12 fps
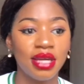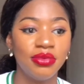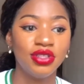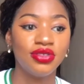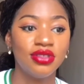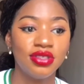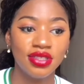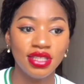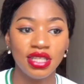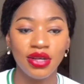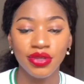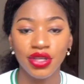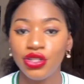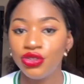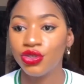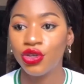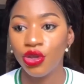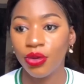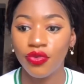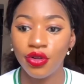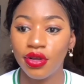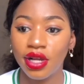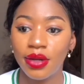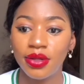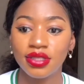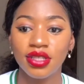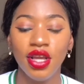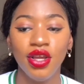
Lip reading: you need to sit down here, you need to queue for long hours.